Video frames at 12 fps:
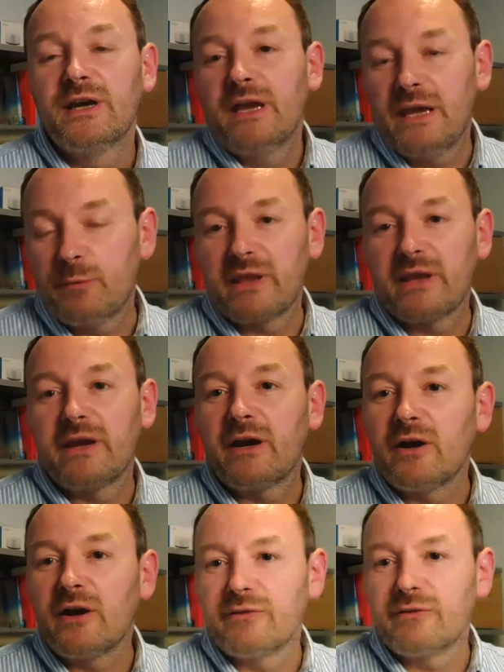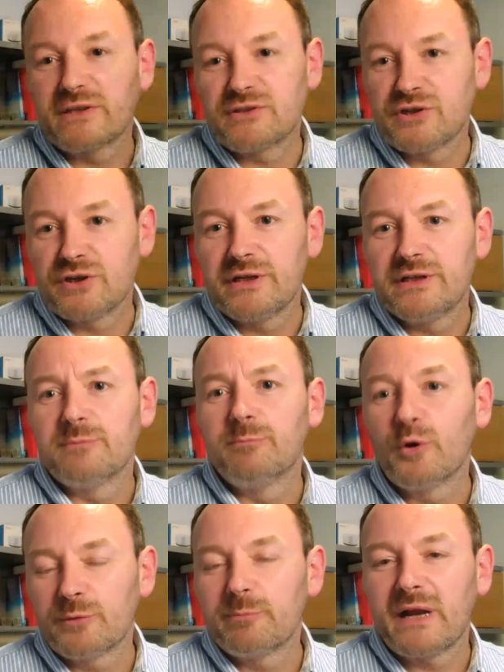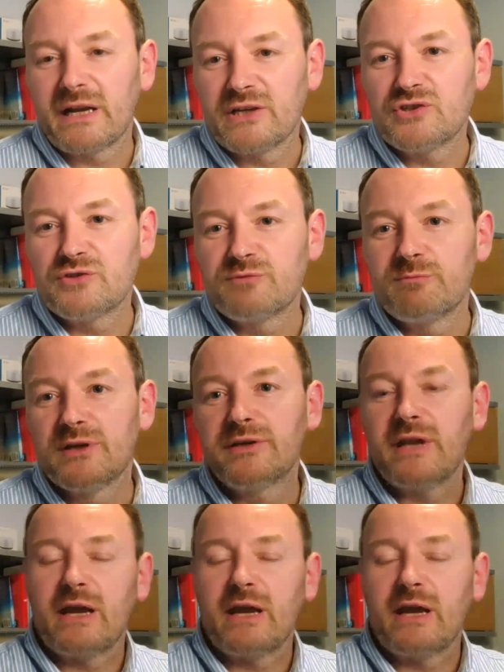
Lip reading: hear where they are on that journey to modern management,